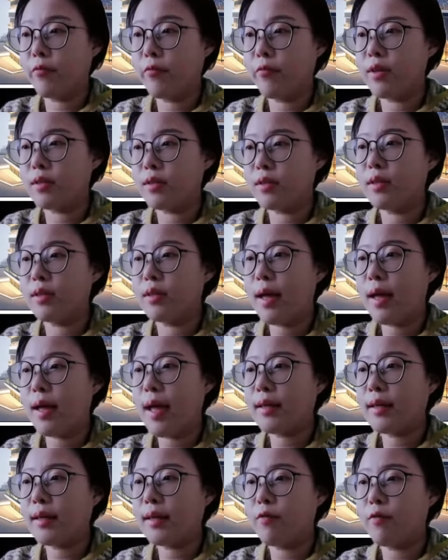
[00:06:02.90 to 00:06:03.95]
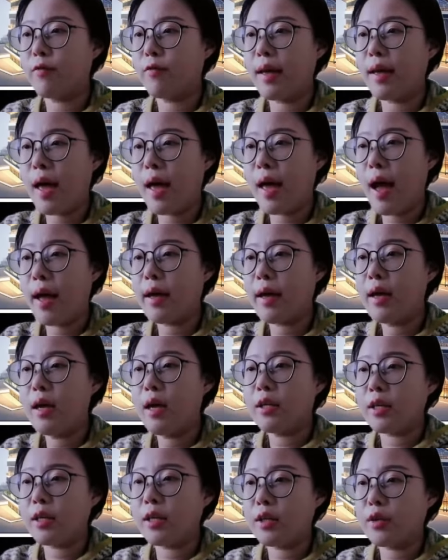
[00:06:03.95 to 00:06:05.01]
with the aid of AI
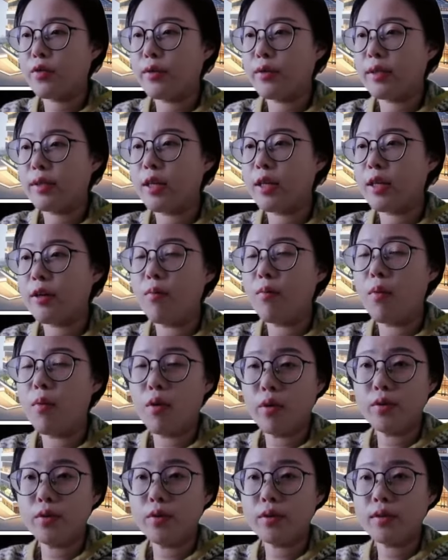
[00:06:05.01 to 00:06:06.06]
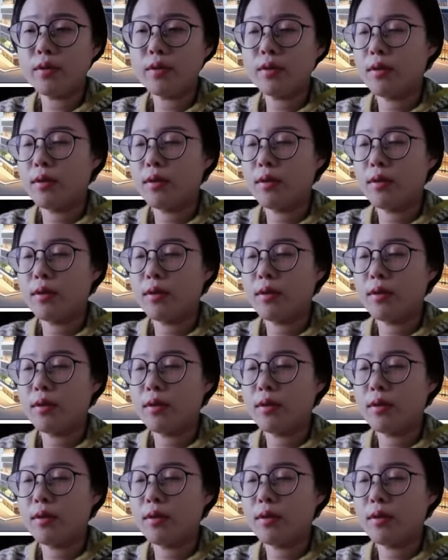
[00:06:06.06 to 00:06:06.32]
generative models.